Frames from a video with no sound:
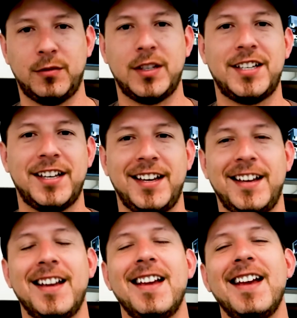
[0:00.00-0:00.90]
That's what she
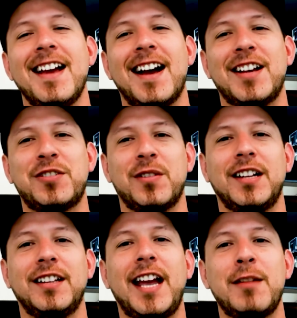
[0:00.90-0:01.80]

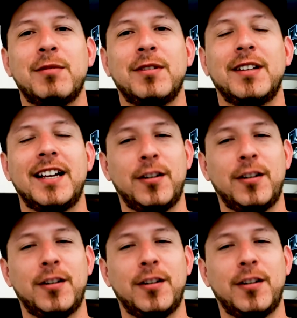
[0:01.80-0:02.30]
actually labeled,